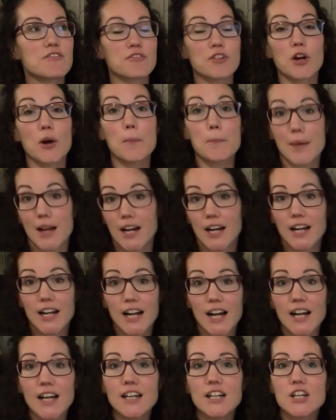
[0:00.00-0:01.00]
for
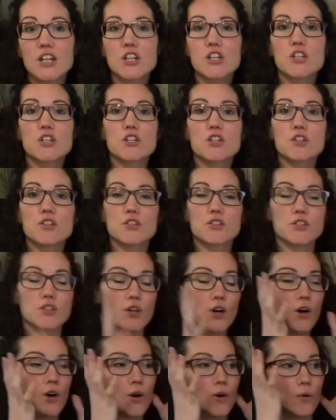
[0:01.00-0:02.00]
America.
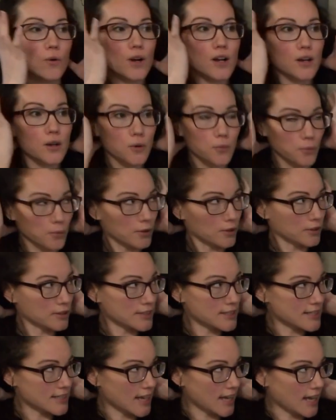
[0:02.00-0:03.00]
So we'll
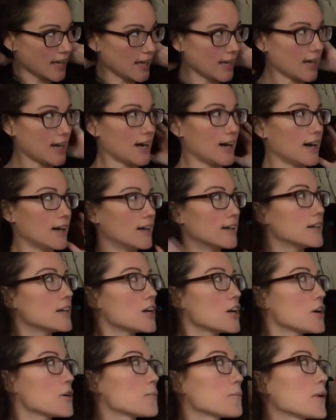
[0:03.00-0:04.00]
say
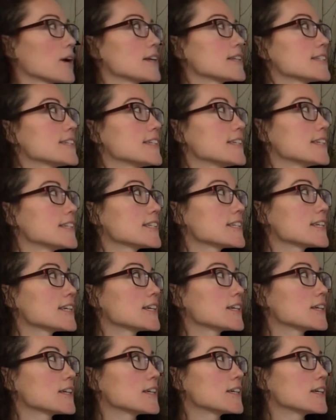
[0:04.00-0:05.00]
President
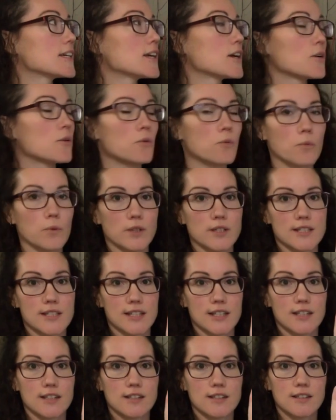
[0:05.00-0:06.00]

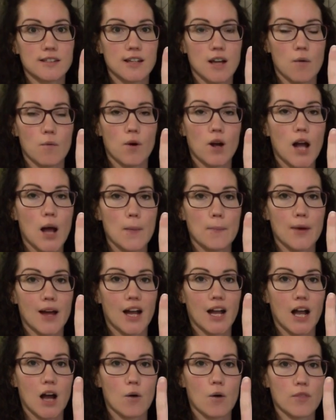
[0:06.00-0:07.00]
Wilson, and we'll come
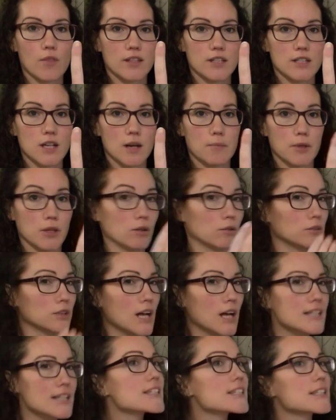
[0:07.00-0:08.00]
back out with the W.
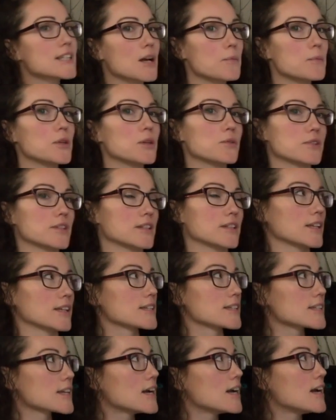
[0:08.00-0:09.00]
Lots of W's in
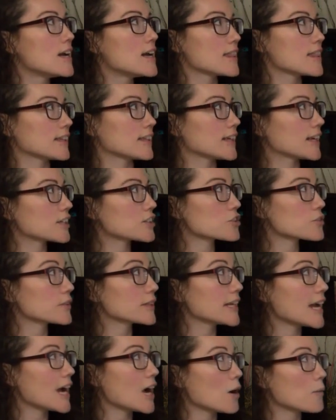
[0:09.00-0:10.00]
this. That
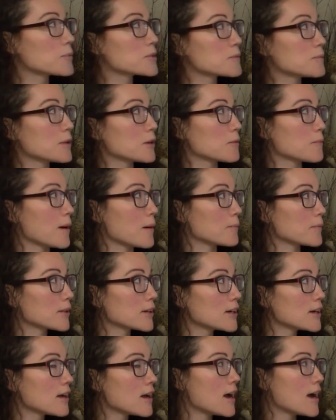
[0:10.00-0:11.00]
actually helps me
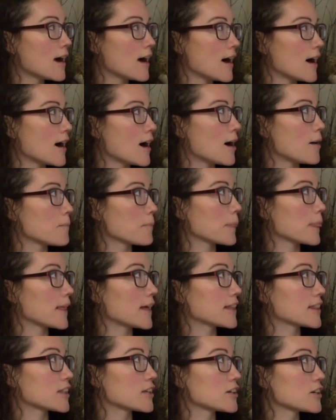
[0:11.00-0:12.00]
remember
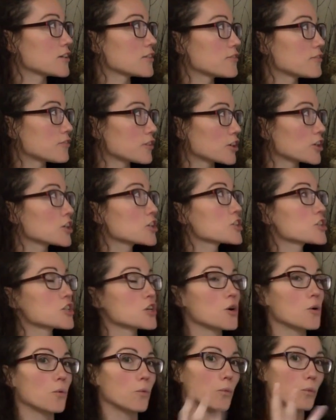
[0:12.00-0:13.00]
that the
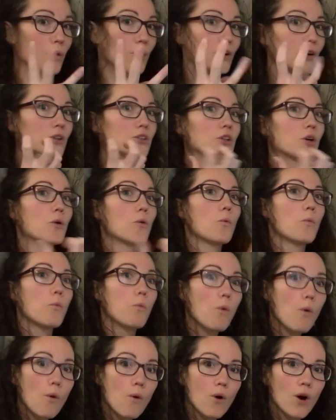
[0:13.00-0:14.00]
first World
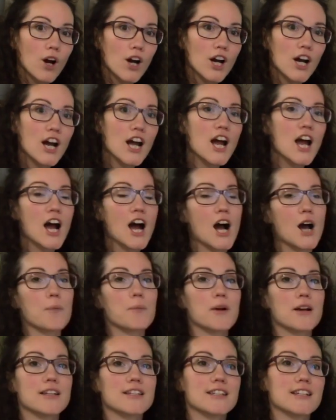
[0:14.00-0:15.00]
War, our
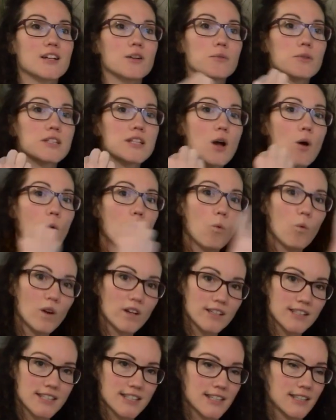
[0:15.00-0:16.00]
president was
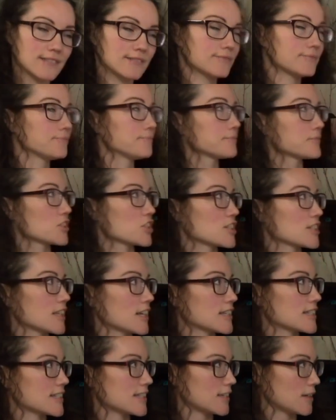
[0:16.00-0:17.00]
Wilson. Just
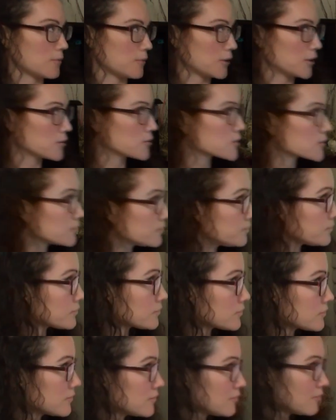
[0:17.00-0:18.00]
lots of W's.
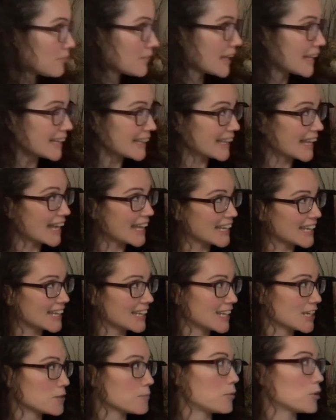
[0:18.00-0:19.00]
Lenin
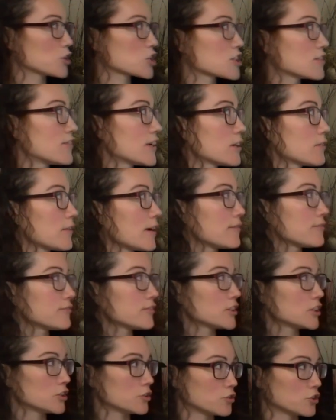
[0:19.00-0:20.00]
and the Bolshevik
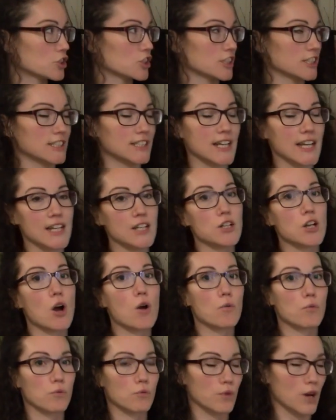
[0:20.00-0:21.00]
Revolution in
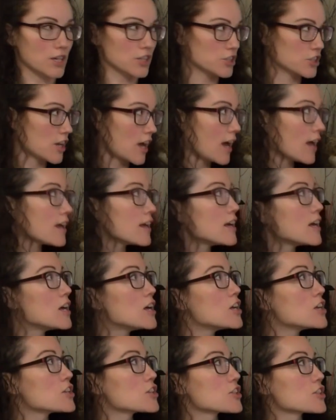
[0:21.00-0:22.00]
Russia.
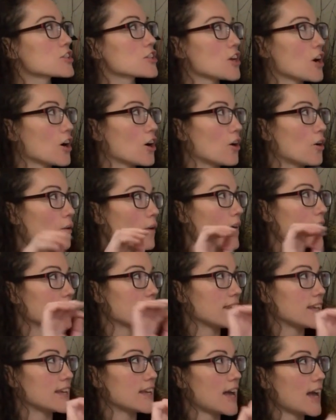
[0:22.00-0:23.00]
So
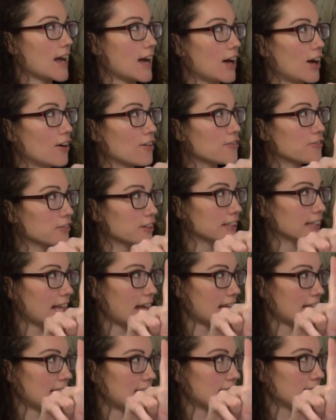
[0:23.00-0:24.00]
the L for
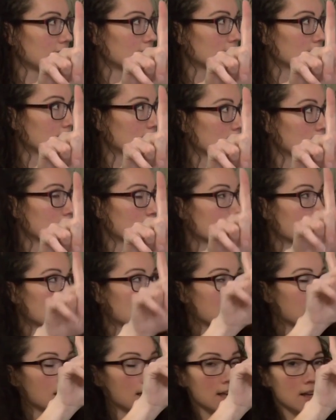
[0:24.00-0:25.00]
Lenin,
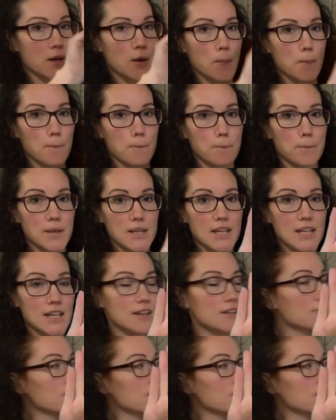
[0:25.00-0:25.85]
B